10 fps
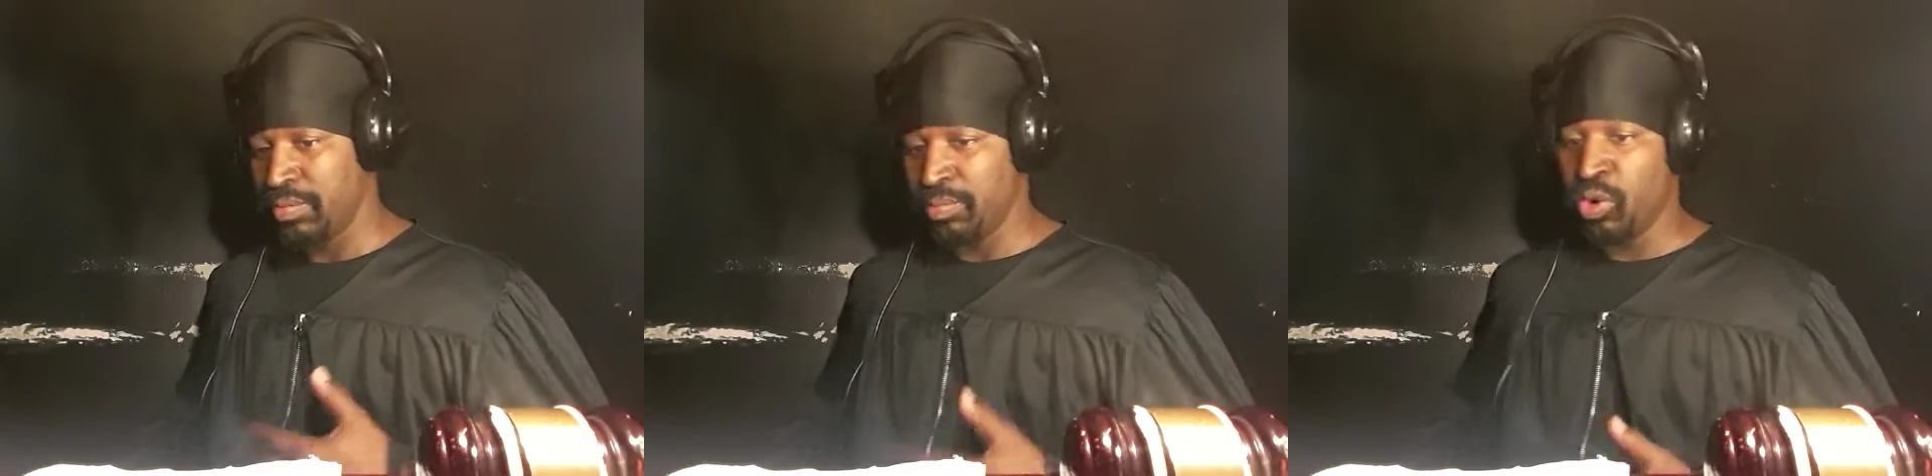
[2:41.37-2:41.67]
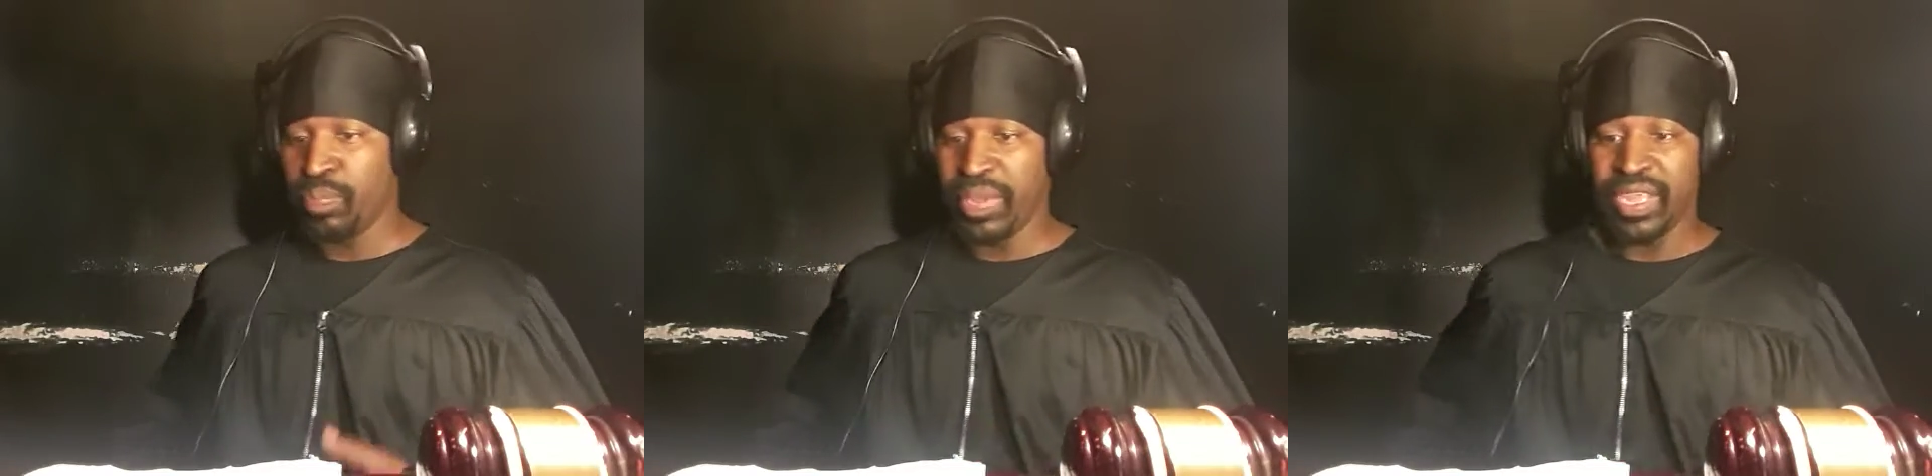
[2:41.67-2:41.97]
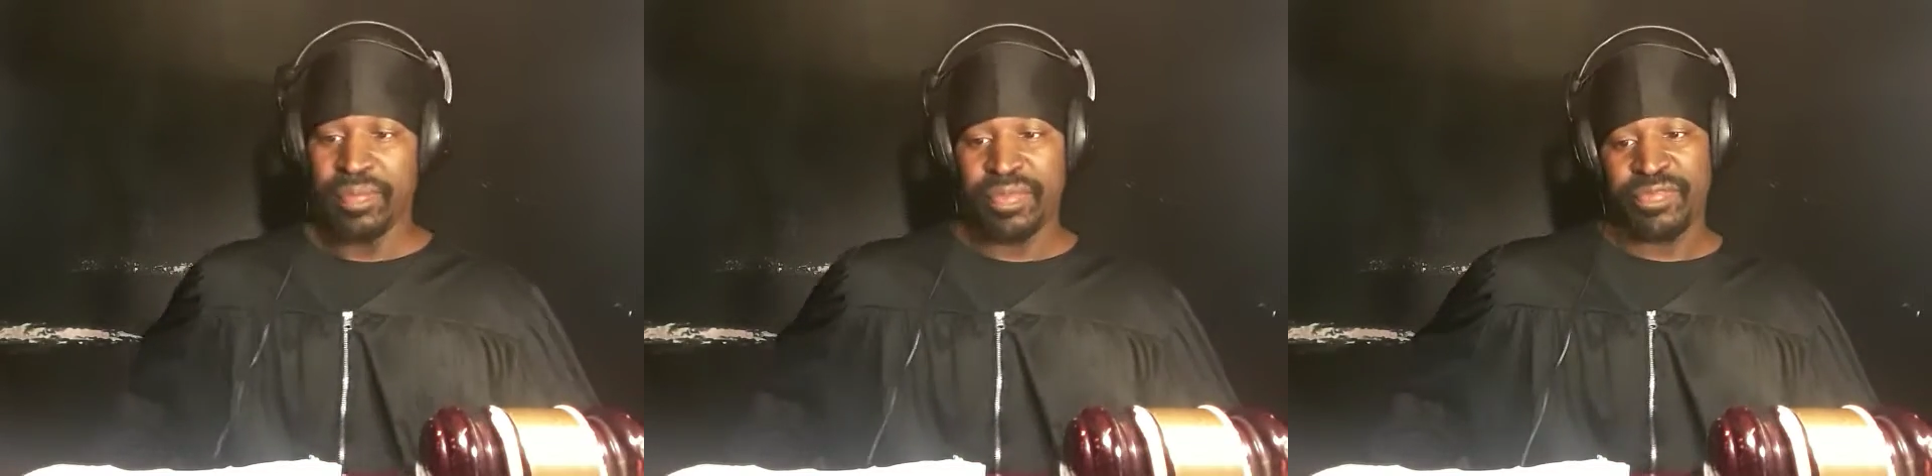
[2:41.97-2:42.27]
Mook
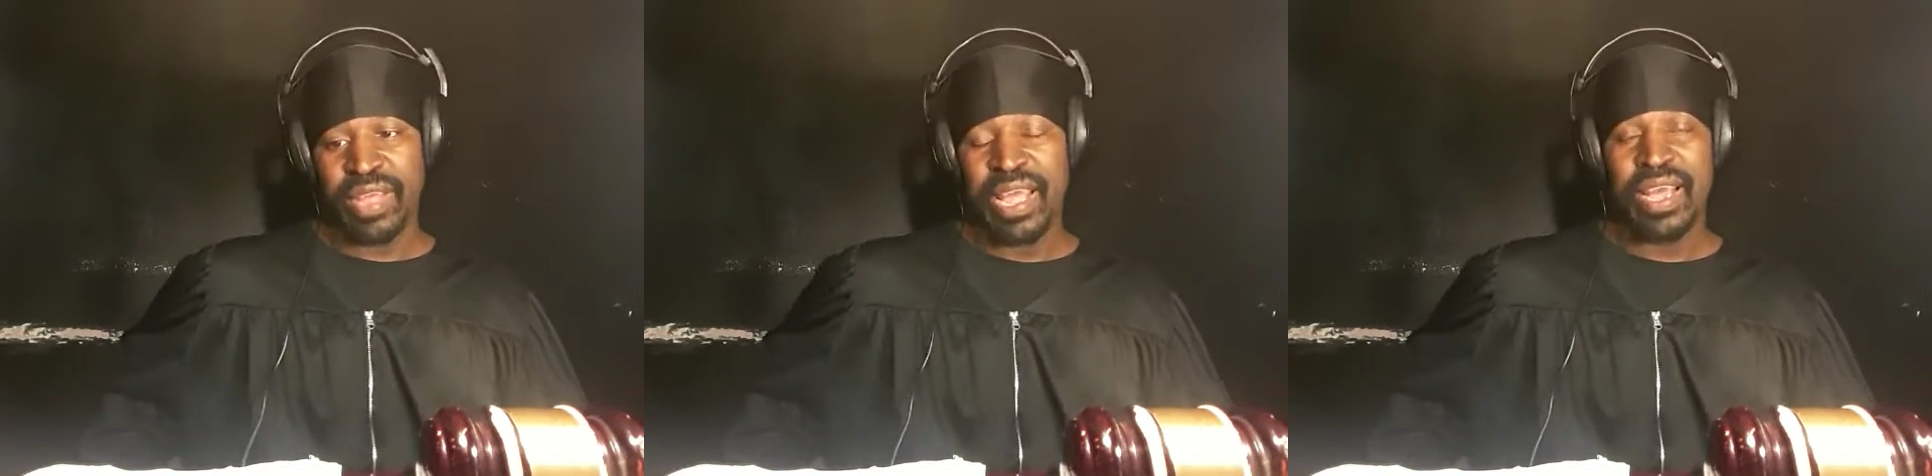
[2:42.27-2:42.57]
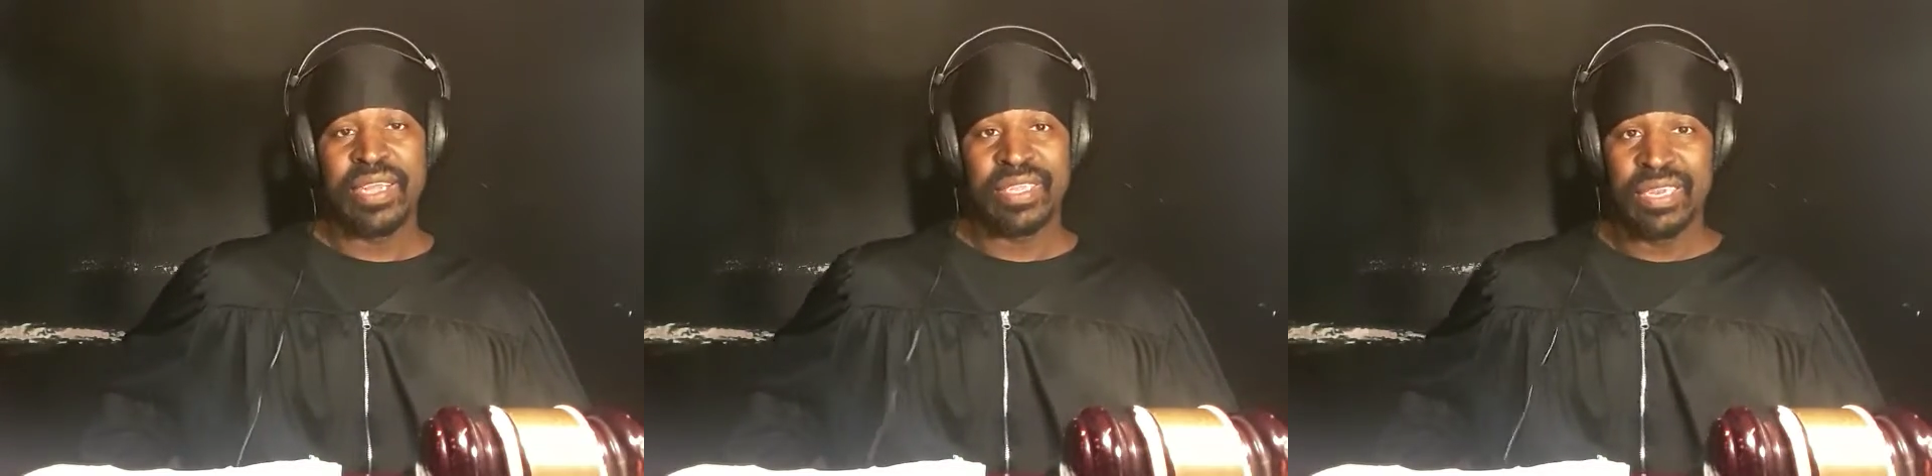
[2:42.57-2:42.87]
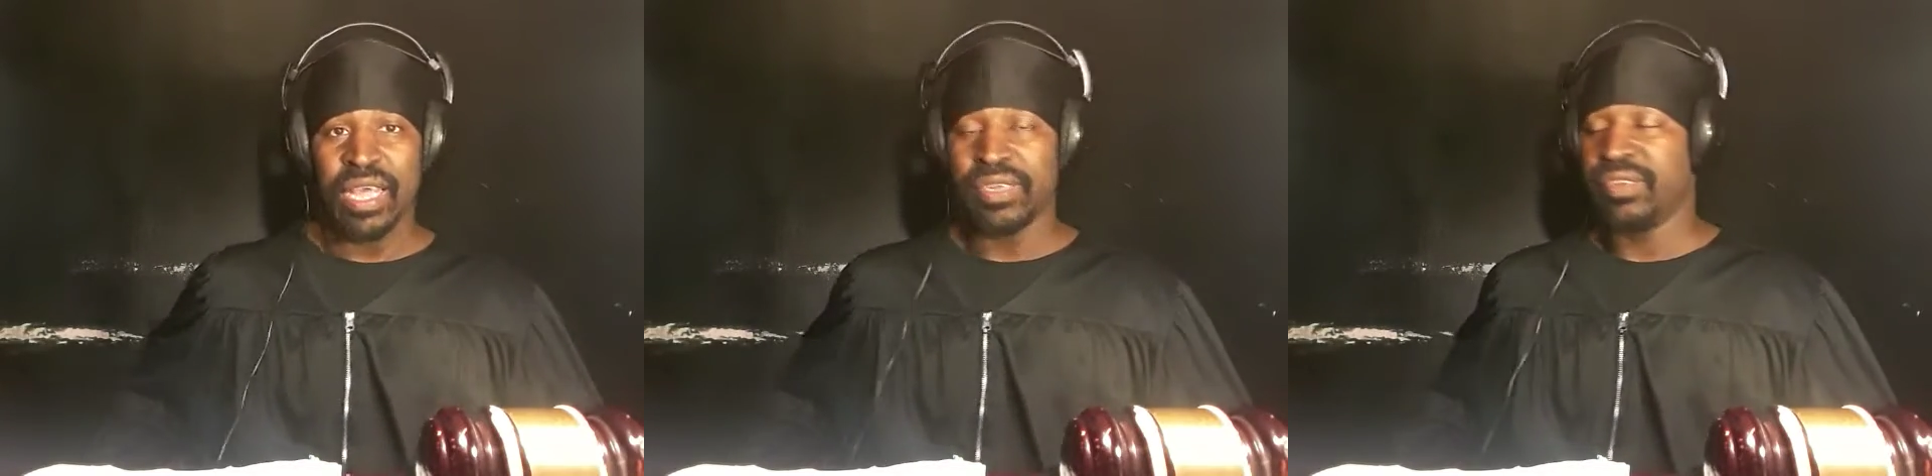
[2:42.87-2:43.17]
pay up the five hundred
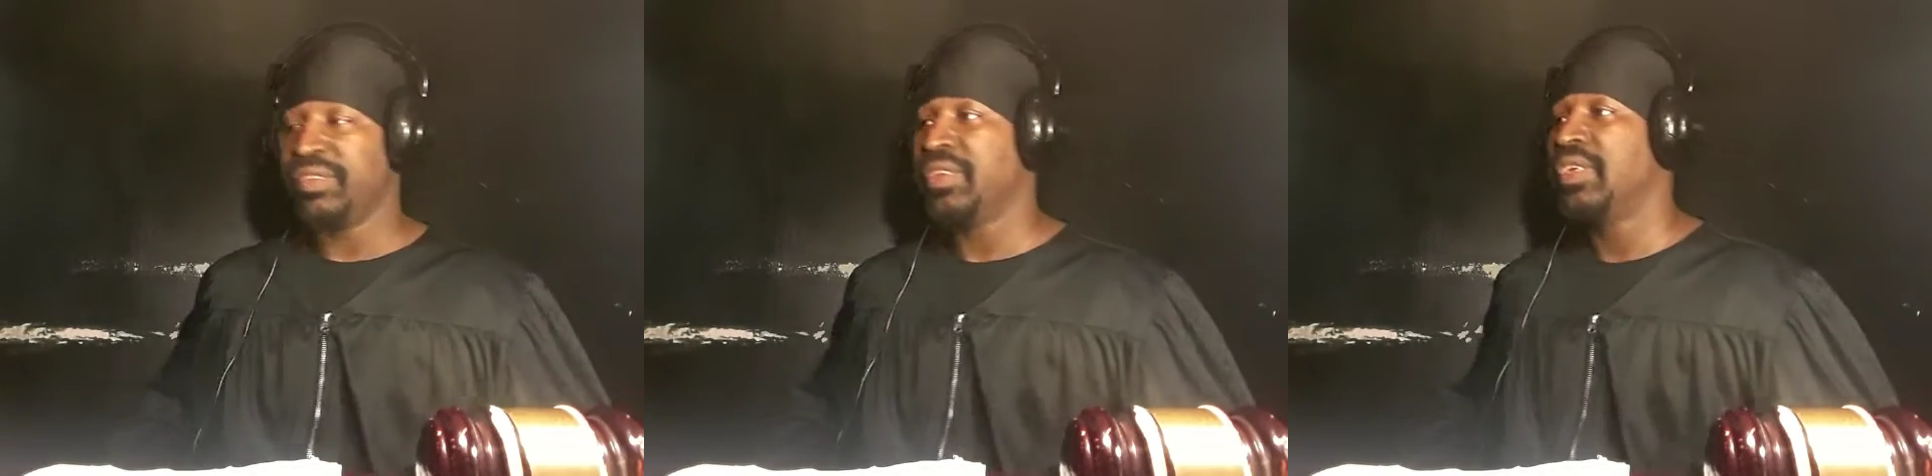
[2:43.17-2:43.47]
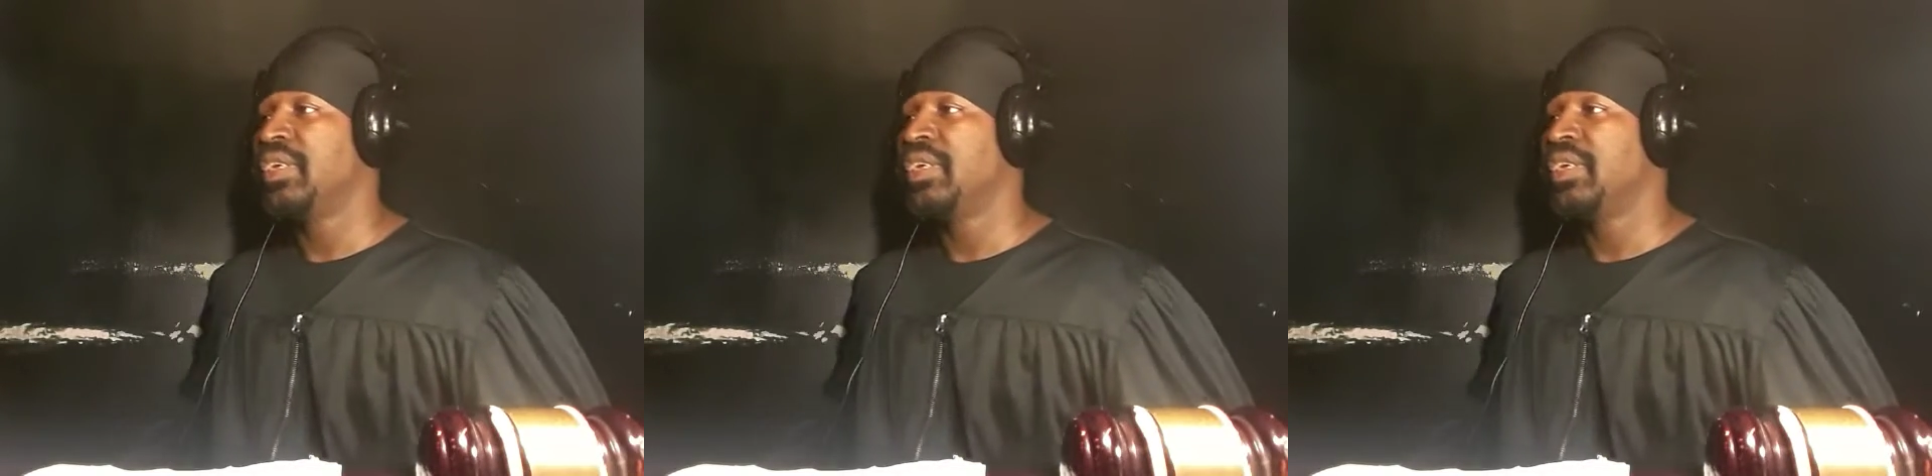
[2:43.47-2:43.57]
dollars.